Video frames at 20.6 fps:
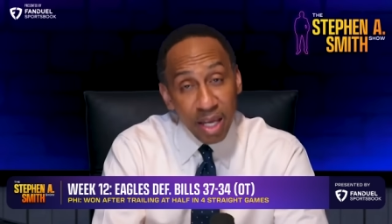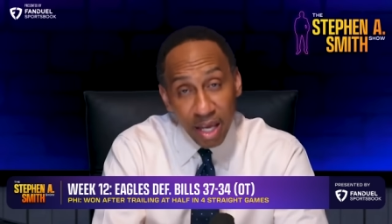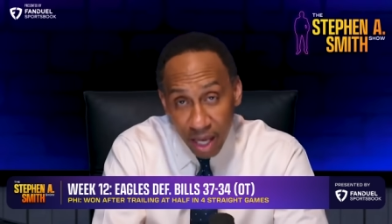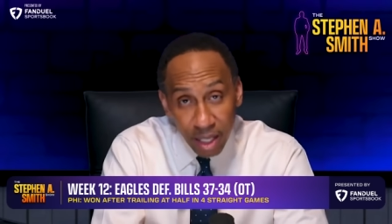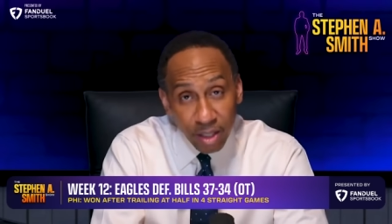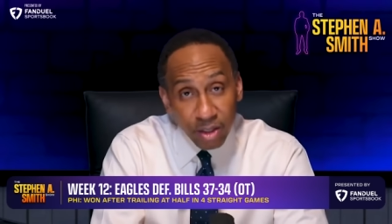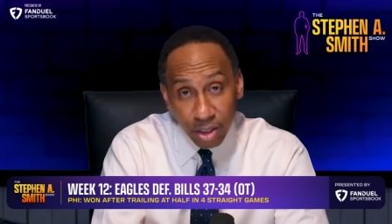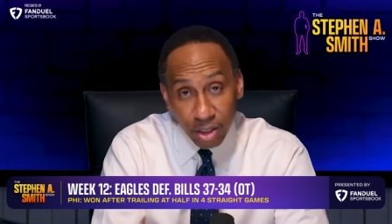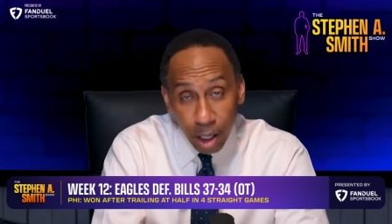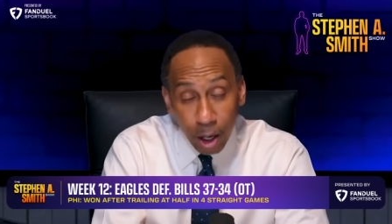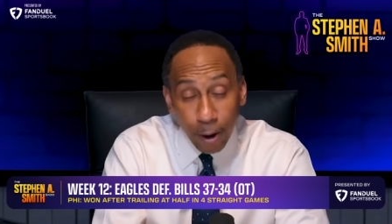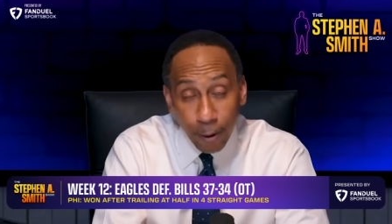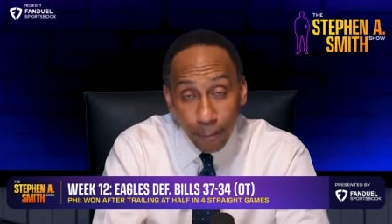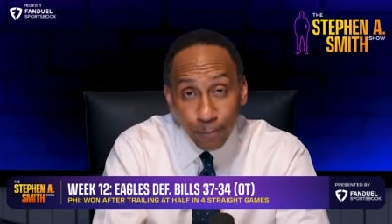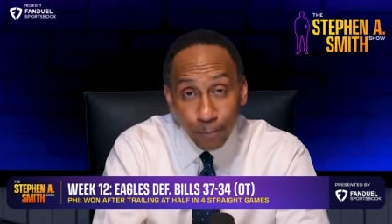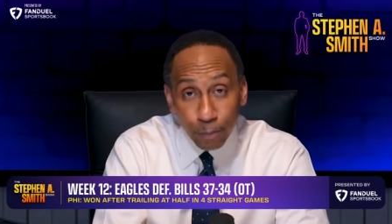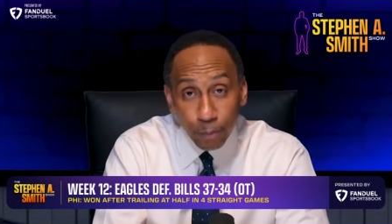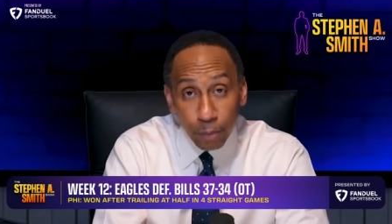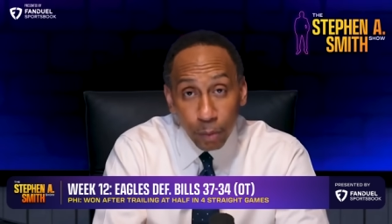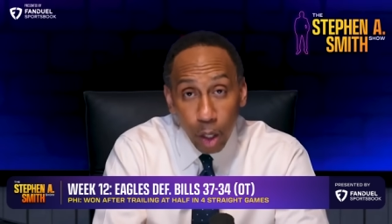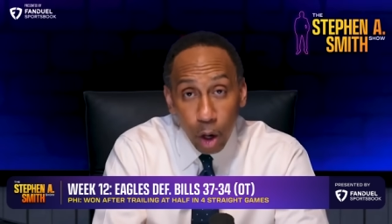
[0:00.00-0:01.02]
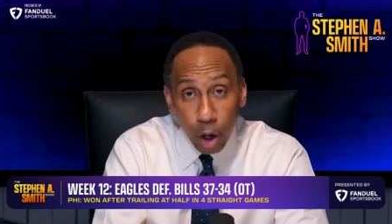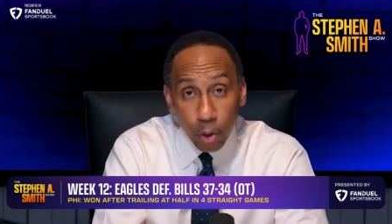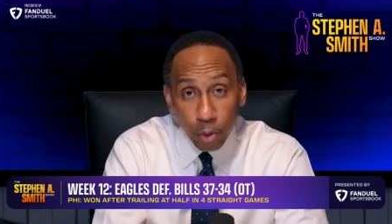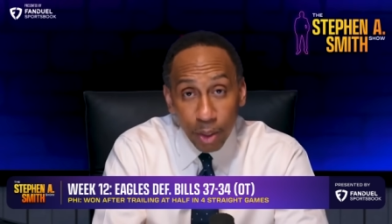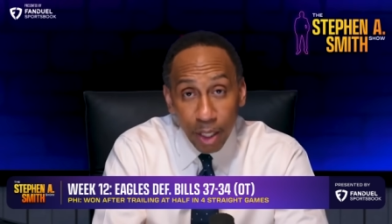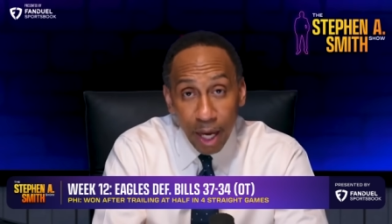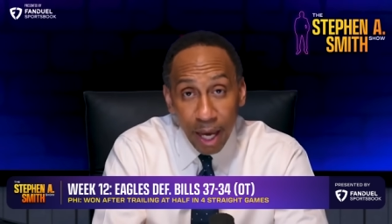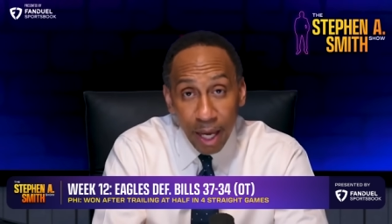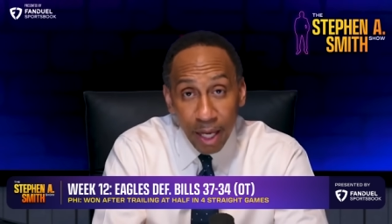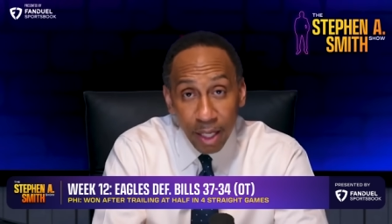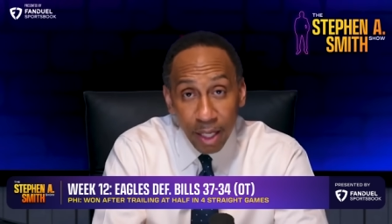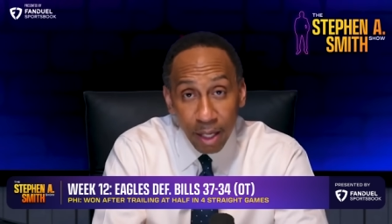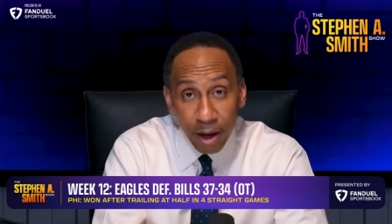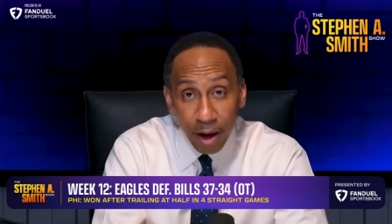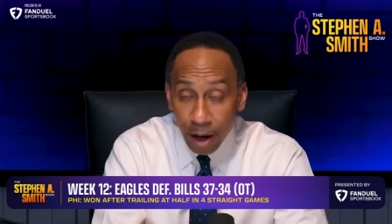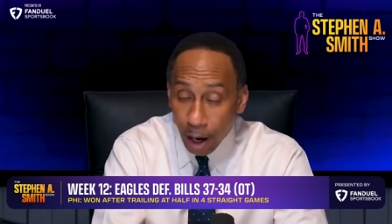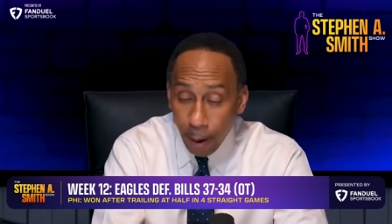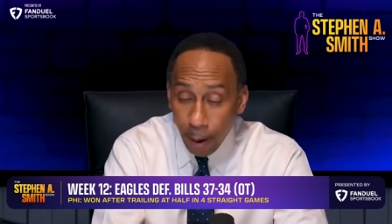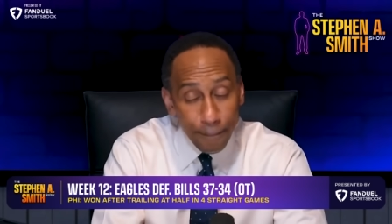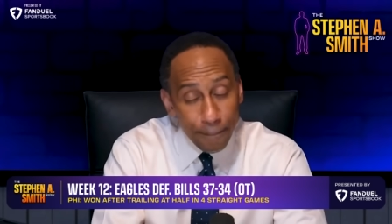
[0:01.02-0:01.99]
the end zone, okay,
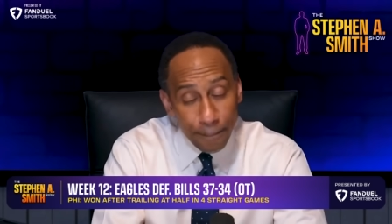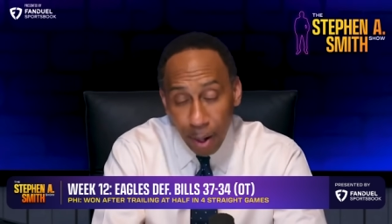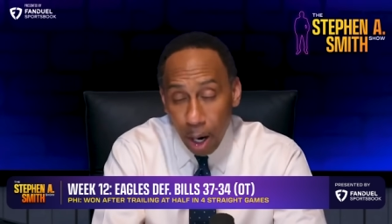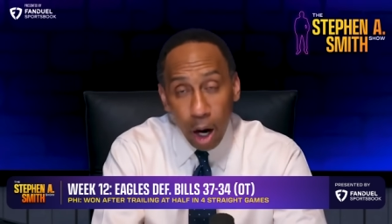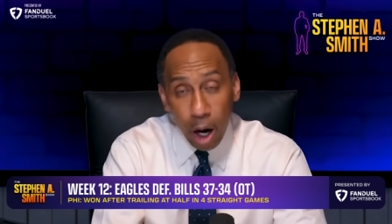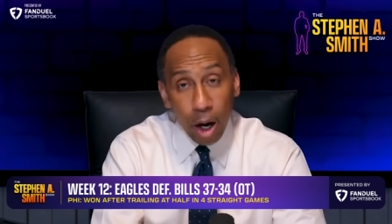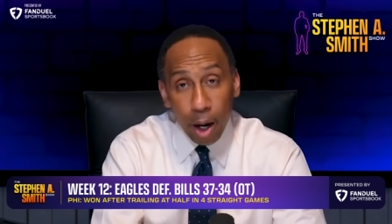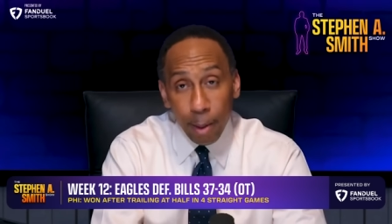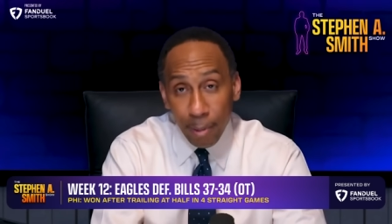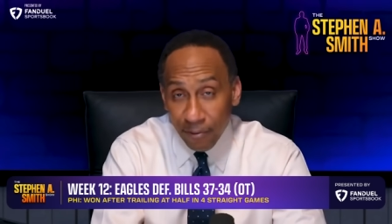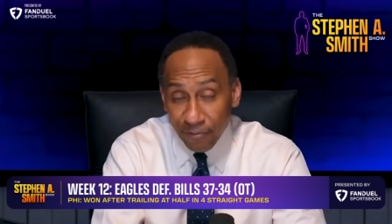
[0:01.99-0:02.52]
a bomb,